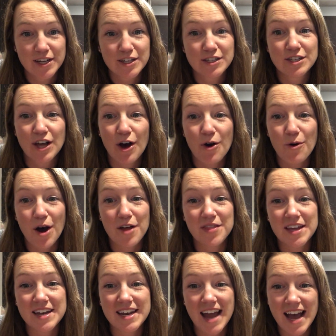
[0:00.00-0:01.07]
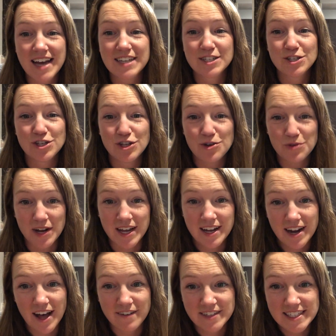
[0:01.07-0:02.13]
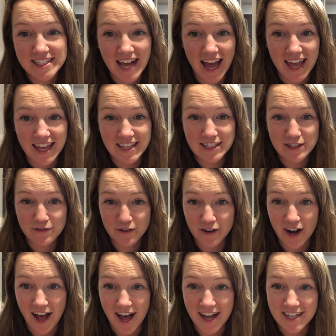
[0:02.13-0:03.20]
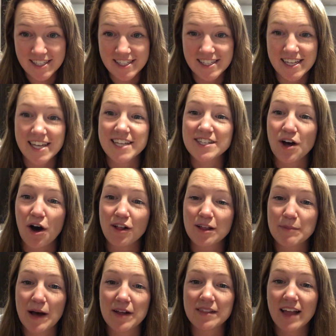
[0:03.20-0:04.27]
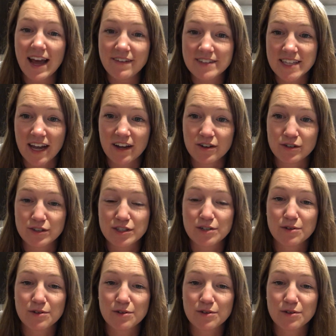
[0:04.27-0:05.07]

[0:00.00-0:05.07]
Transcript: So the next unit of science for us is all about life cycles.